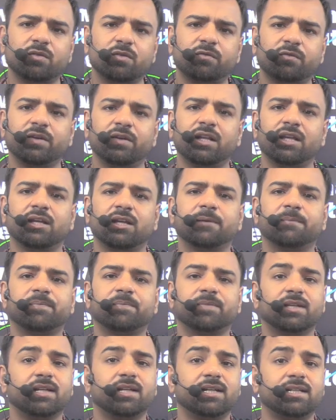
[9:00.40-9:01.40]
filling,
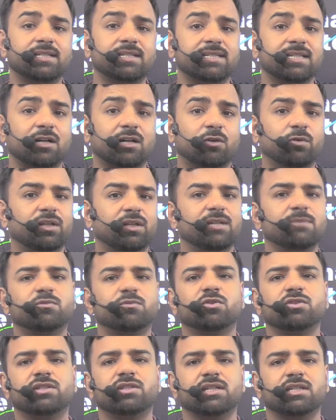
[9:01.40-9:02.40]
its sound keeps
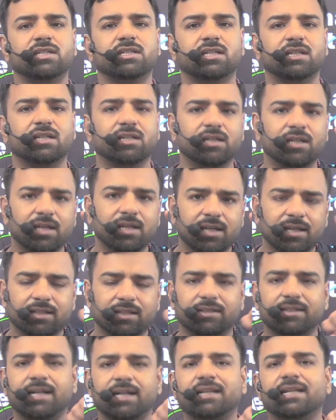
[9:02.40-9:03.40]
on changing.
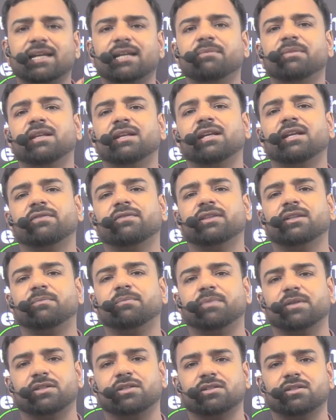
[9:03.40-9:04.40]
That can be linked with the
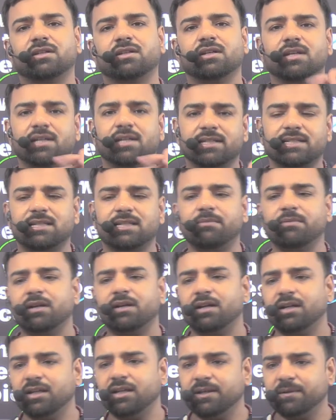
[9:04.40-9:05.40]
pitch.
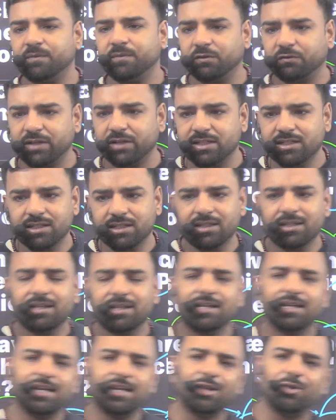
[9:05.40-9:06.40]
Similarly, if I'll say,
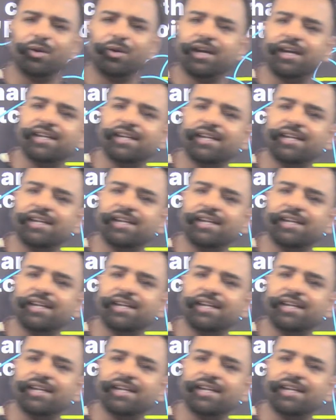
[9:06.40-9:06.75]
hello guys,